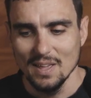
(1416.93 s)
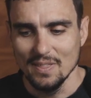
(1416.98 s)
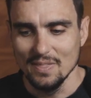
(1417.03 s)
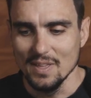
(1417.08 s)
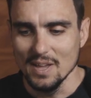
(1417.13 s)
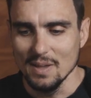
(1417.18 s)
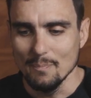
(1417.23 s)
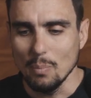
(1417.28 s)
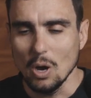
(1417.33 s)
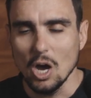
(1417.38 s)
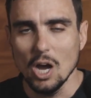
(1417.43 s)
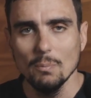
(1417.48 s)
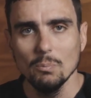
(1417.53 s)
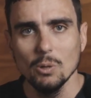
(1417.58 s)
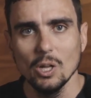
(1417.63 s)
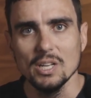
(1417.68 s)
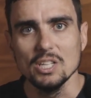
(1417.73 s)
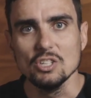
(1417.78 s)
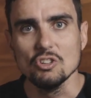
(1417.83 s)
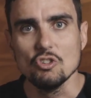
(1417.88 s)
the
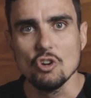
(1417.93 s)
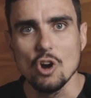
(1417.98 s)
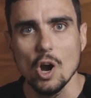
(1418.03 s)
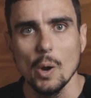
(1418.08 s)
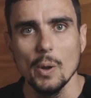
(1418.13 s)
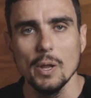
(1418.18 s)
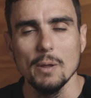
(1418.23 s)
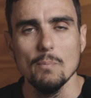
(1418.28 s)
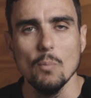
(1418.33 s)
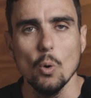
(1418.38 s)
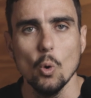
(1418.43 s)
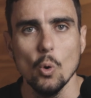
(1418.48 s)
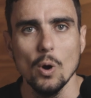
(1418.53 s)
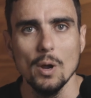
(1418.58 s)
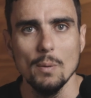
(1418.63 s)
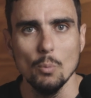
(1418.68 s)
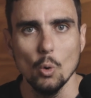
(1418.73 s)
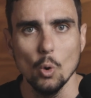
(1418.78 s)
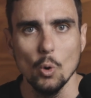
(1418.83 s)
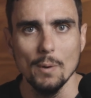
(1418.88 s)
pipeline is growing
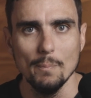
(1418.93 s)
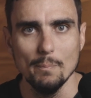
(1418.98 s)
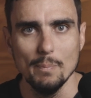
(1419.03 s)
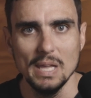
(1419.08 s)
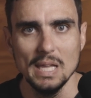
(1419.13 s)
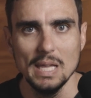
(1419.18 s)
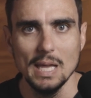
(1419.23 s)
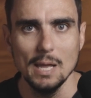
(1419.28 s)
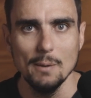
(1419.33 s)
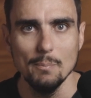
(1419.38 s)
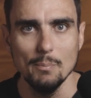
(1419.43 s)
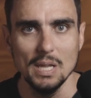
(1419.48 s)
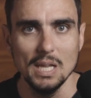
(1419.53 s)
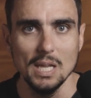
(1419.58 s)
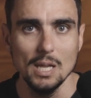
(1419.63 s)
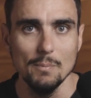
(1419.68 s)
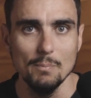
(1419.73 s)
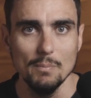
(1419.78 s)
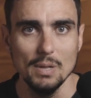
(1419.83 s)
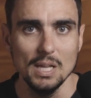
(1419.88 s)
more and more and bigger and
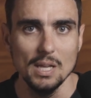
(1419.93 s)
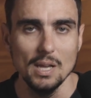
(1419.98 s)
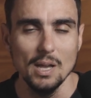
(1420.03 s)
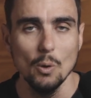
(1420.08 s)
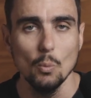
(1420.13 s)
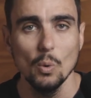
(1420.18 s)
bigger and bigger.